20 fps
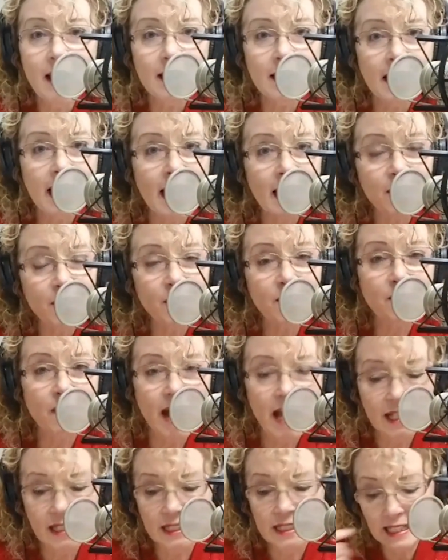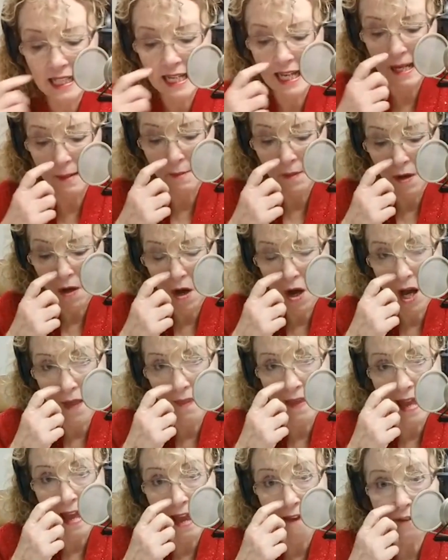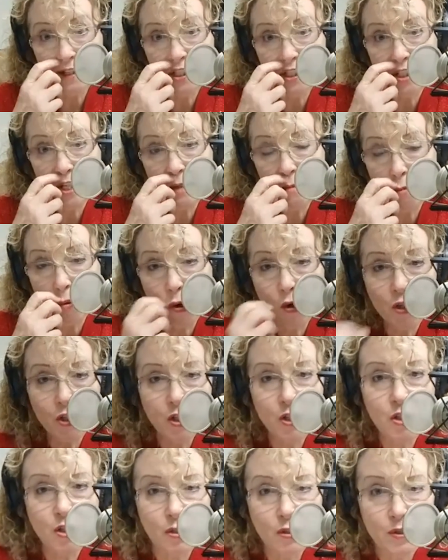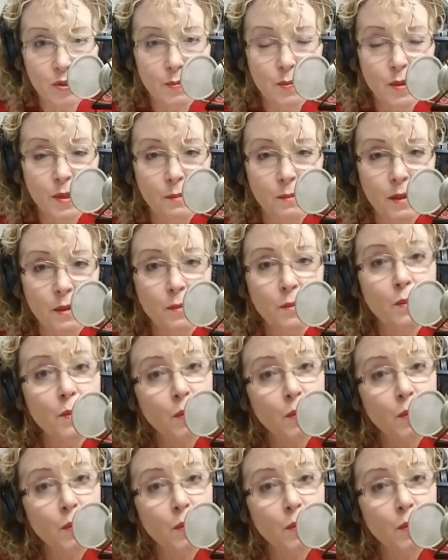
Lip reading: they had to file a claim on the FHA mortgage insurance premium,